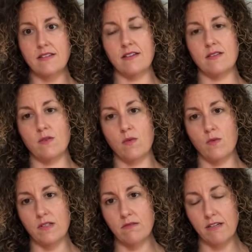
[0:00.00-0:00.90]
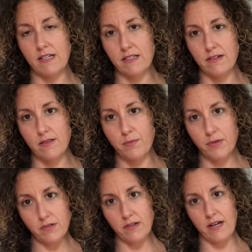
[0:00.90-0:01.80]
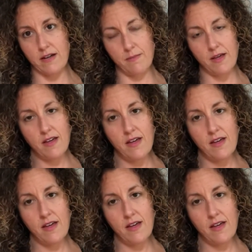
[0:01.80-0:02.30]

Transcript: is once we clear the program